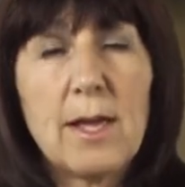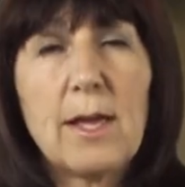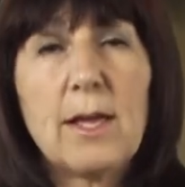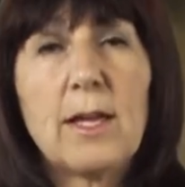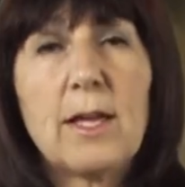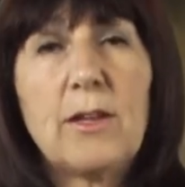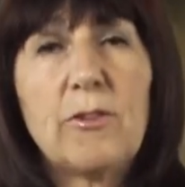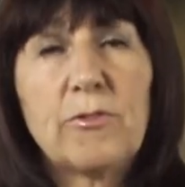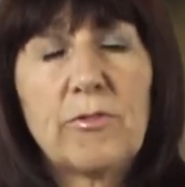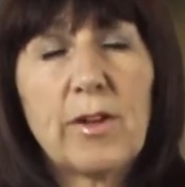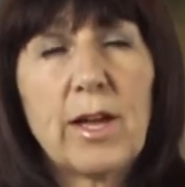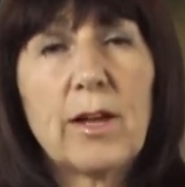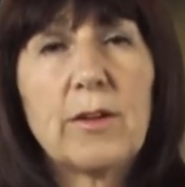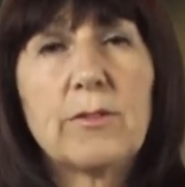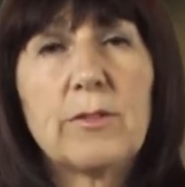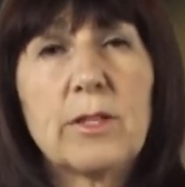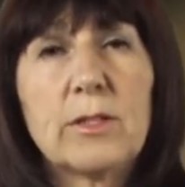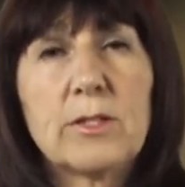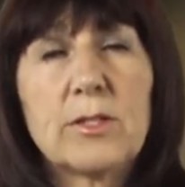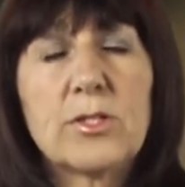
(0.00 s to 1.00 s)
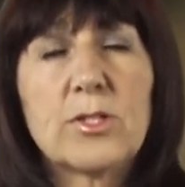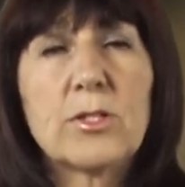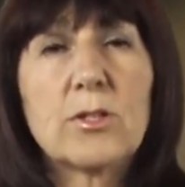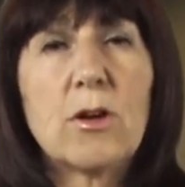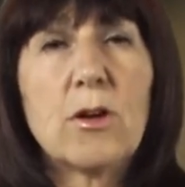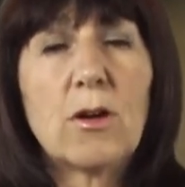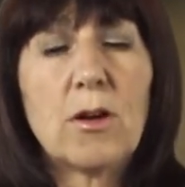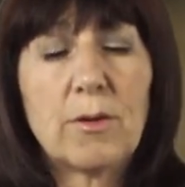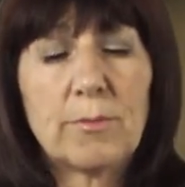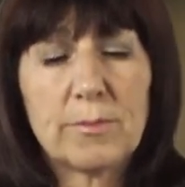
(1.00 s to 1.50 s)
He found that the
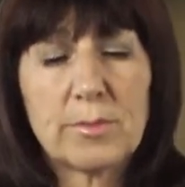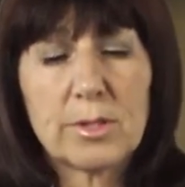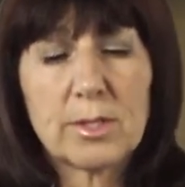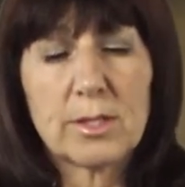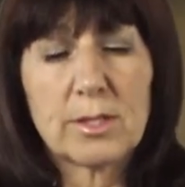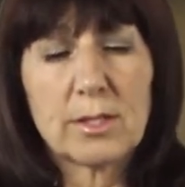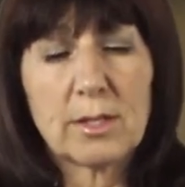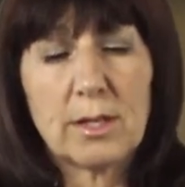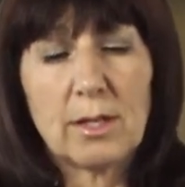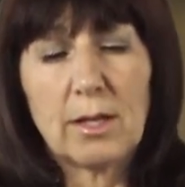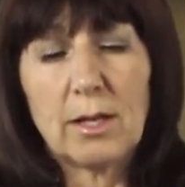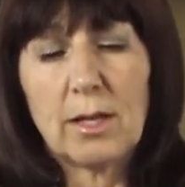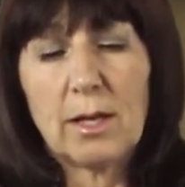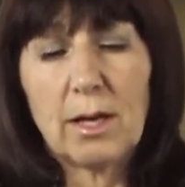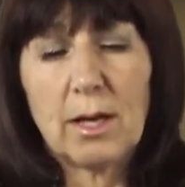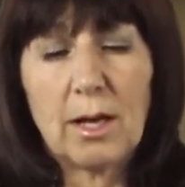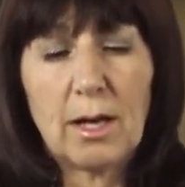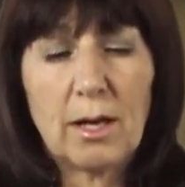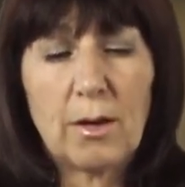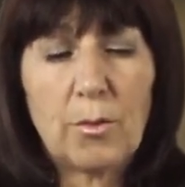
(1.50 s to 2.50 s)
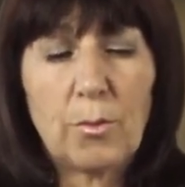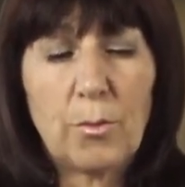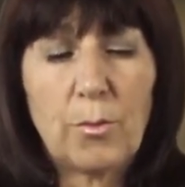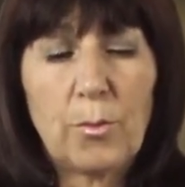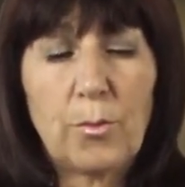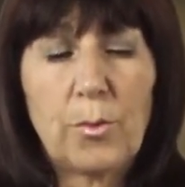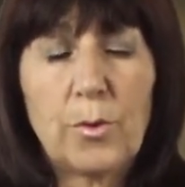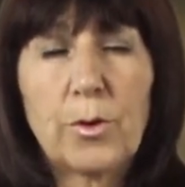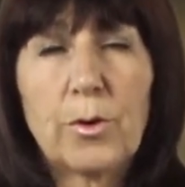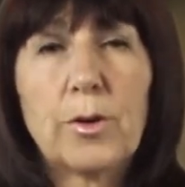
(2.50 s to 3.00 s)
Psalms
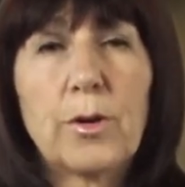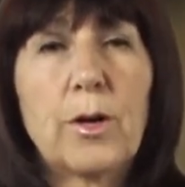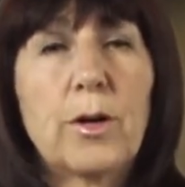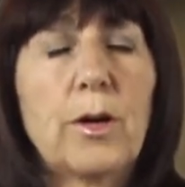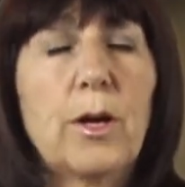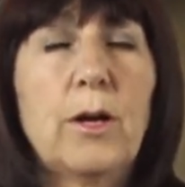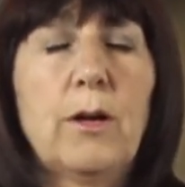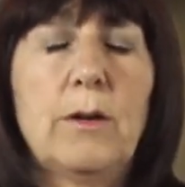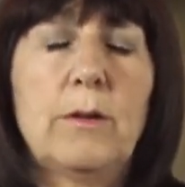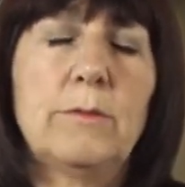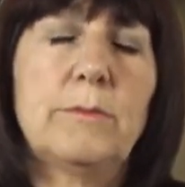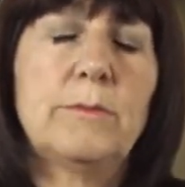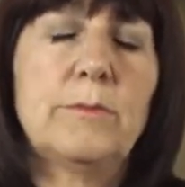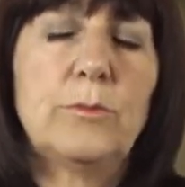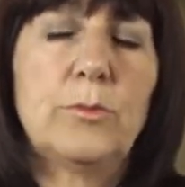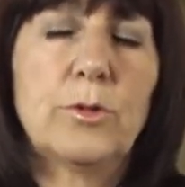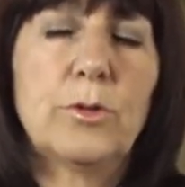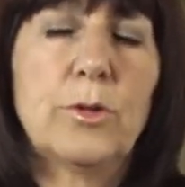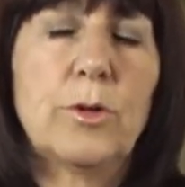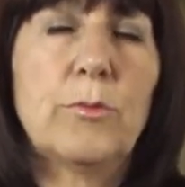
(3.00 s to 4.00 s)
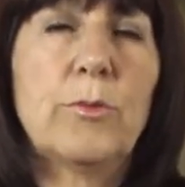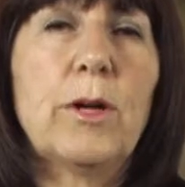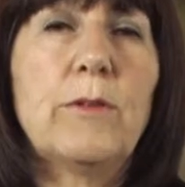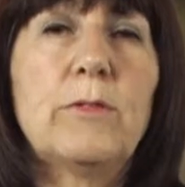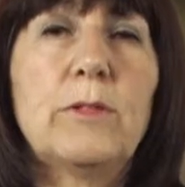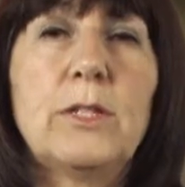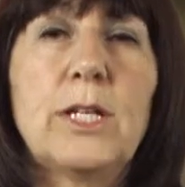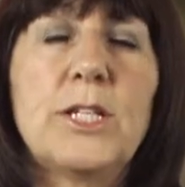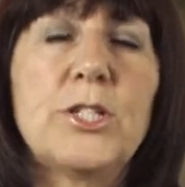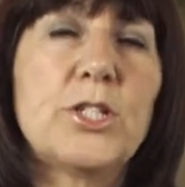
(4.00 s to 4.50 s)
were a
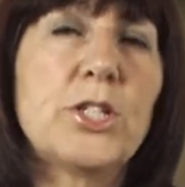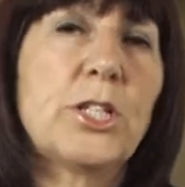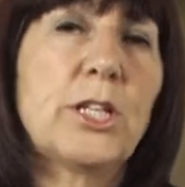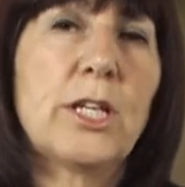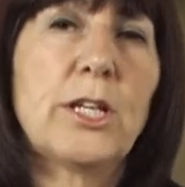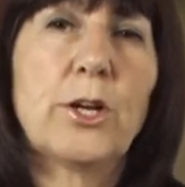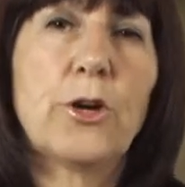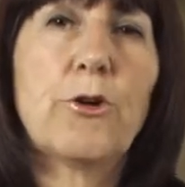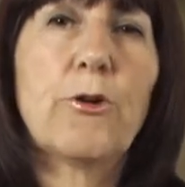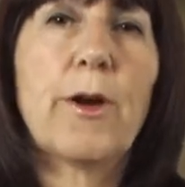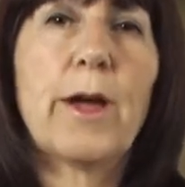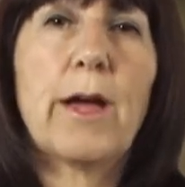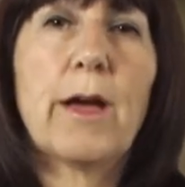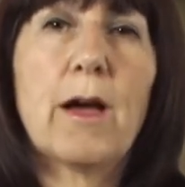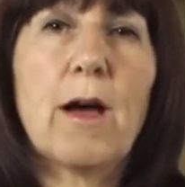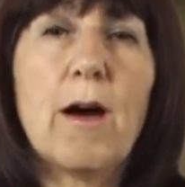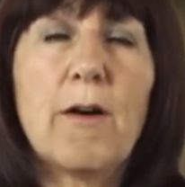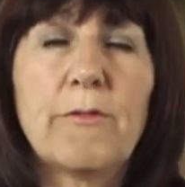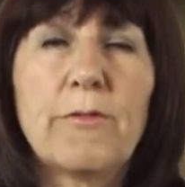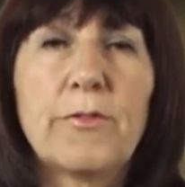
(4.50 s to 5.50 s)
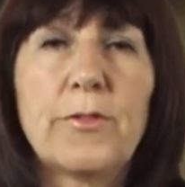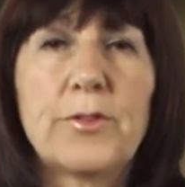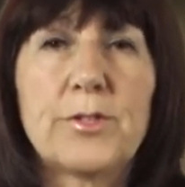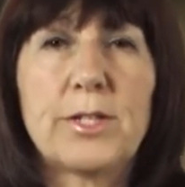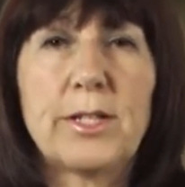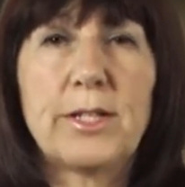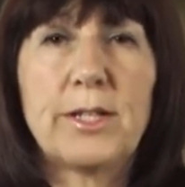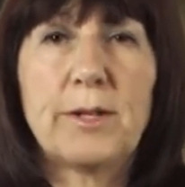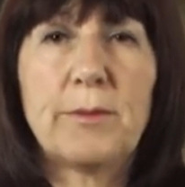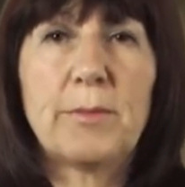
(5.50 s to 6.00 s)
revelation and a great comfort
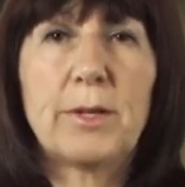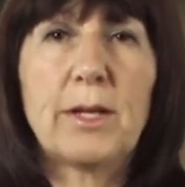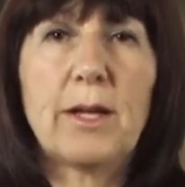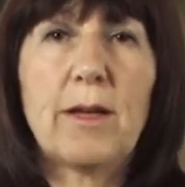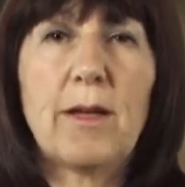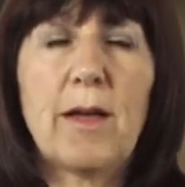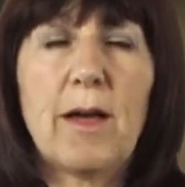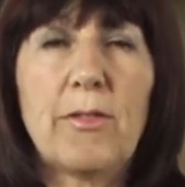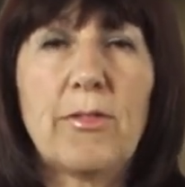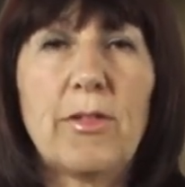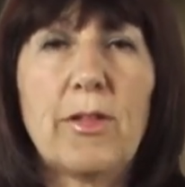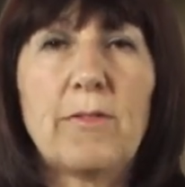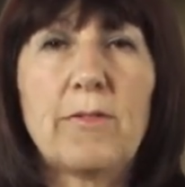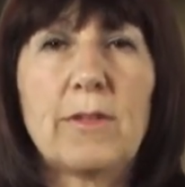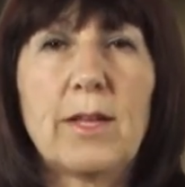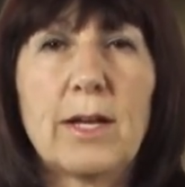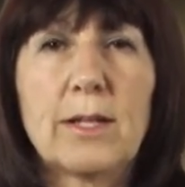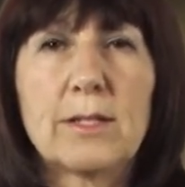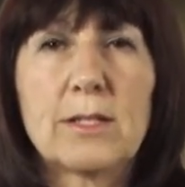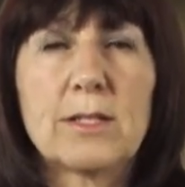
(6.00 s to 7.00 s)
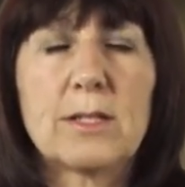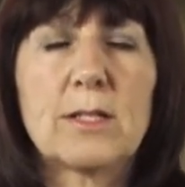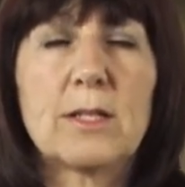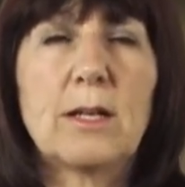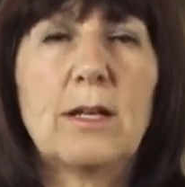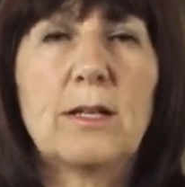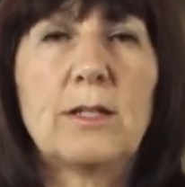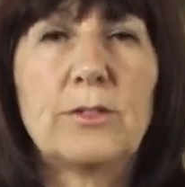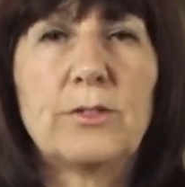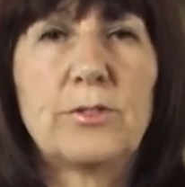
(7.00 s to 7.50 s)
to him, and I think
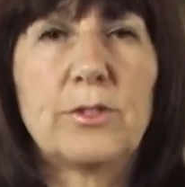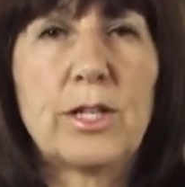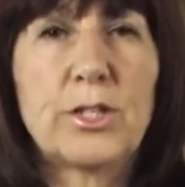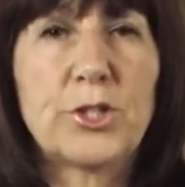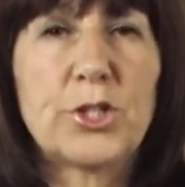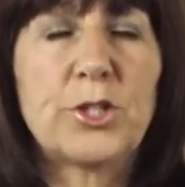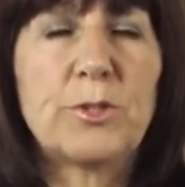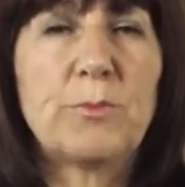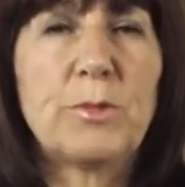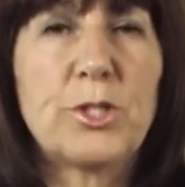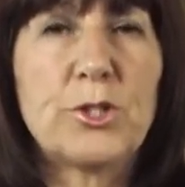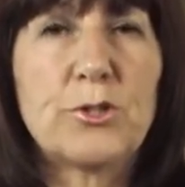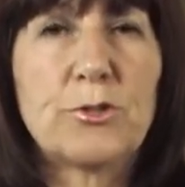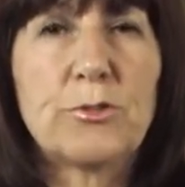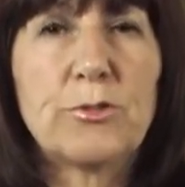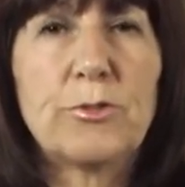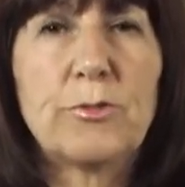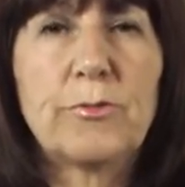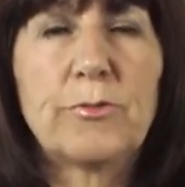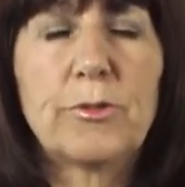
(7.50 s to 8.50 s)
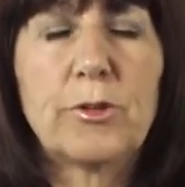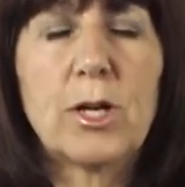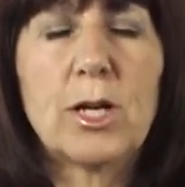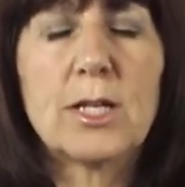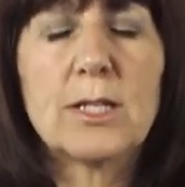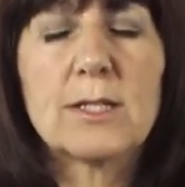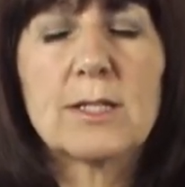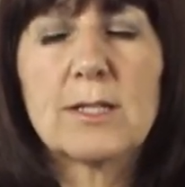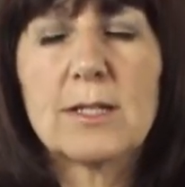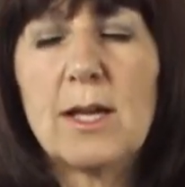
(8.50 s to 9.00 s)
that should be true for
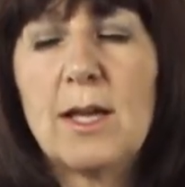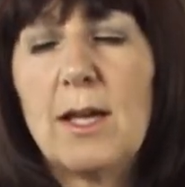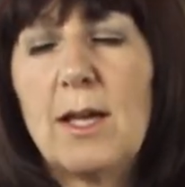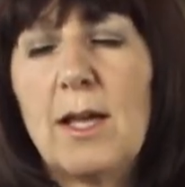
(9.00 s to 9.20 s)
us.